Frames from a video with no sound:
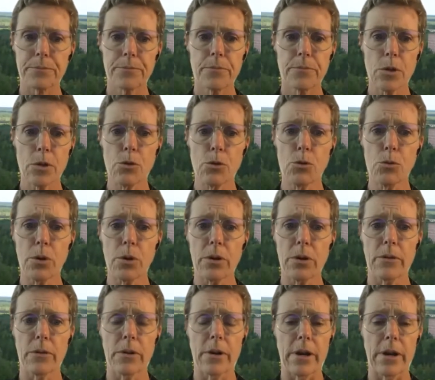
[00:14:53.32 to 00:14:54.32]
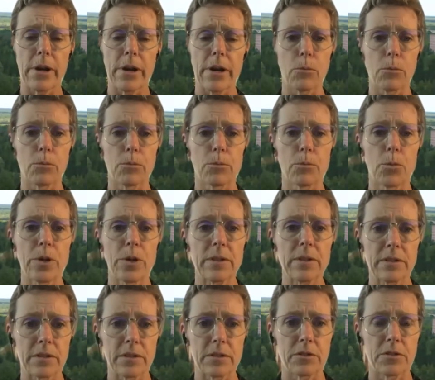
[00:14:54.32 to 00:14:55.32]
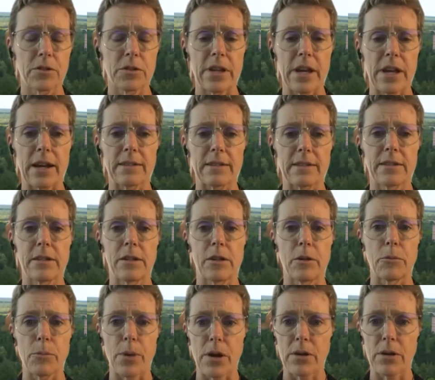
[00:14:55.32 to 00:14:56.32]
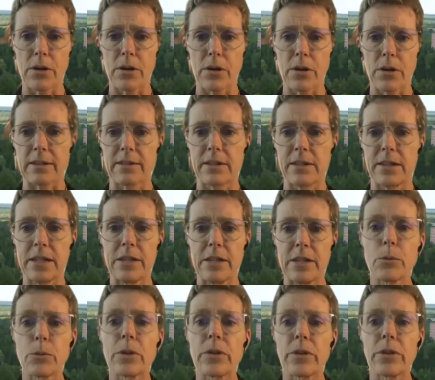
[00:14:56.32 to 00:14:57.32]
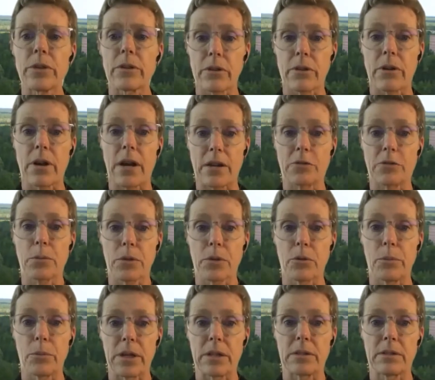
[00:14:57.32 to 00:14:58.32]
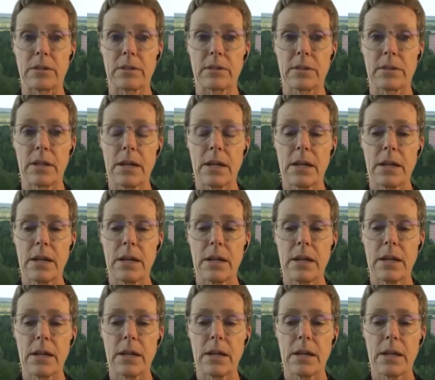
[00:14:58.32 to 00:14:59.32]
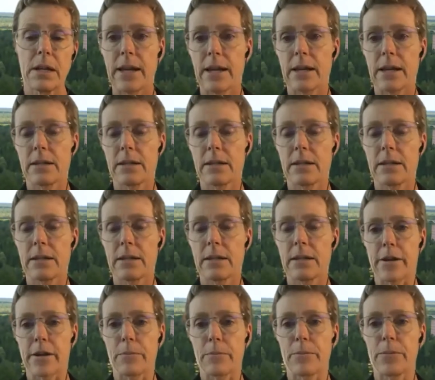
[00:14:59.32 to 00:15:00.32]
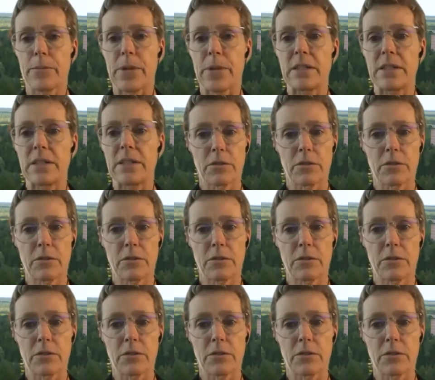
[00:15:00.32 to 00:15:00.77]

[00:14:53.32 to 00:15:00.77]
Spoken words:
who were witnesses to the accident and part of the accident, even when they're in their hospital beds. Mm-hmm. And they did this big